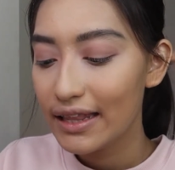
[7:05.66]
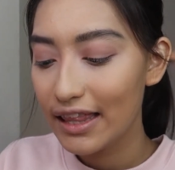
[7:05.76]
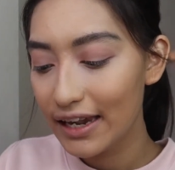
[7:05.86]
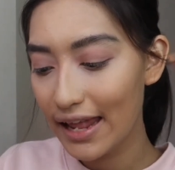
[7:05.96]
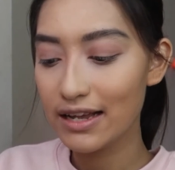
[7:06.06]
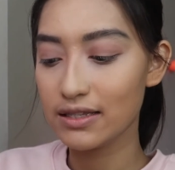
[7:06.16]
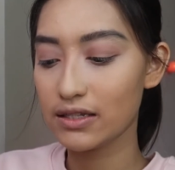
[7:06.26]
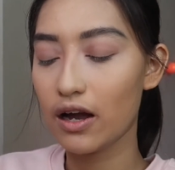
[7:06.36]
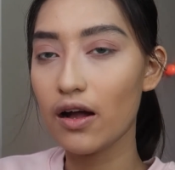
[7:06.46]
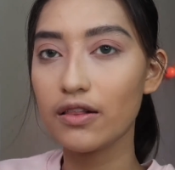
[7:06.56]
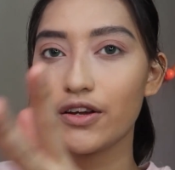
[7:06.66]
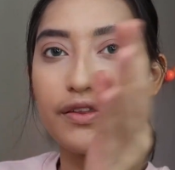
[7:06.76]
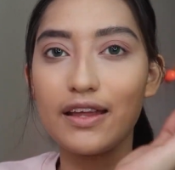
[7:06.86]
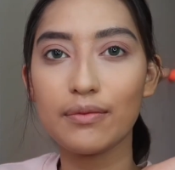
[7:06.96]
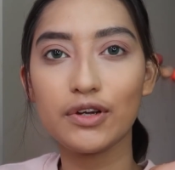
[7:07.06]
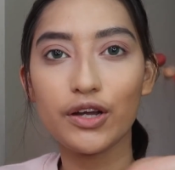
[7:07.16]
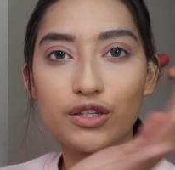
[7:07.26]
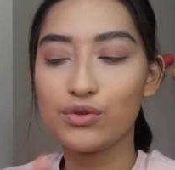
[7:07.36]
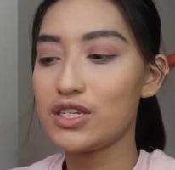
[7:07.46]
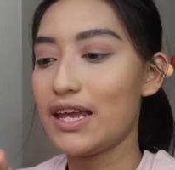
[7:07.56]
the next color that I'm
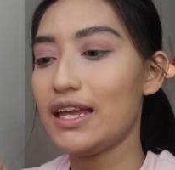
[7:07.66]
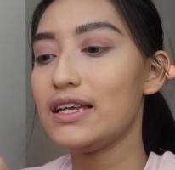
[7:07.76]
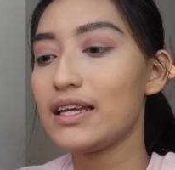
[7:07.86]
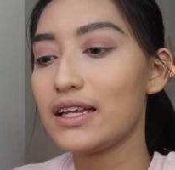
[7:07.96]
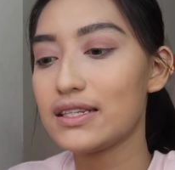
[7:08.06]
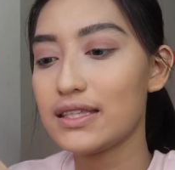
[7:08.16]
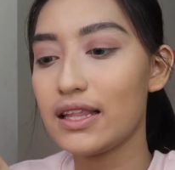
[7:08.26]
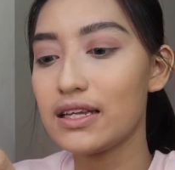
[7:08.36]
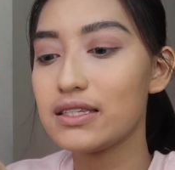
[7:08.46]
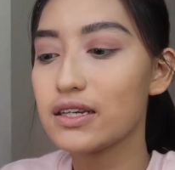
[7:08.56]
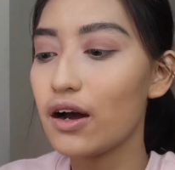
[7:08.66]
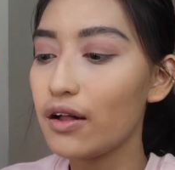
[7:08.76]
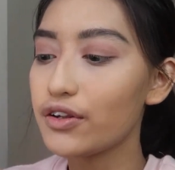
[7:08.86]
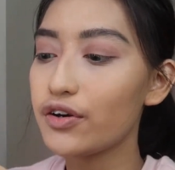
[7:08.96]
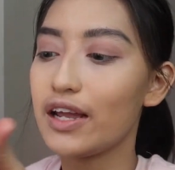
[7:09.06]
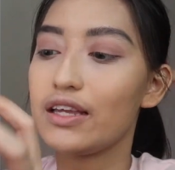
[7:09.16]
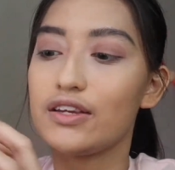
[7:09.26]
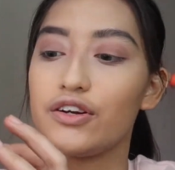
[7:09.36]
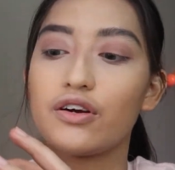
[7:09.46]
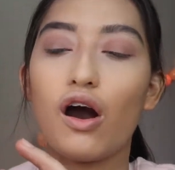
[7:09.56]
going to take is this color right
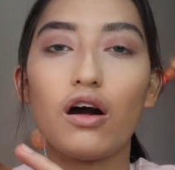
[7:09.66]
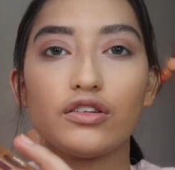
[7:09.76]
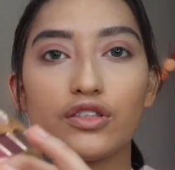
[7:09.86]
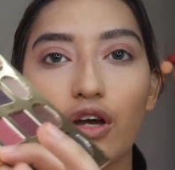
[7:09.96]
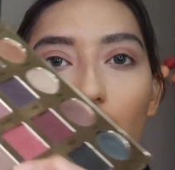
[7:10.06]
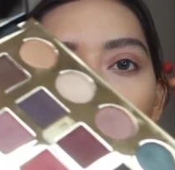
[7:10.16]
here called